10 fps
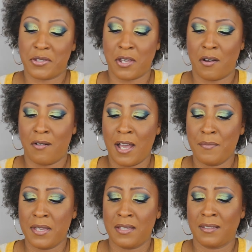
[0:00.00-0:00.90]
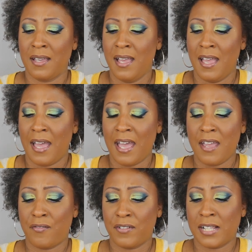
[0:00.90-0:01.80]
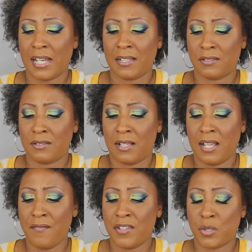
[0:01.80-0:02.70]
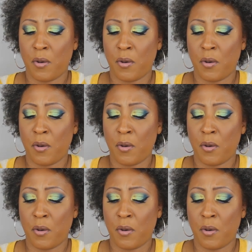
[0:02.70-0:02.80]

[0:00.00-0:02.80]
So, I mean, hey, for like eleven,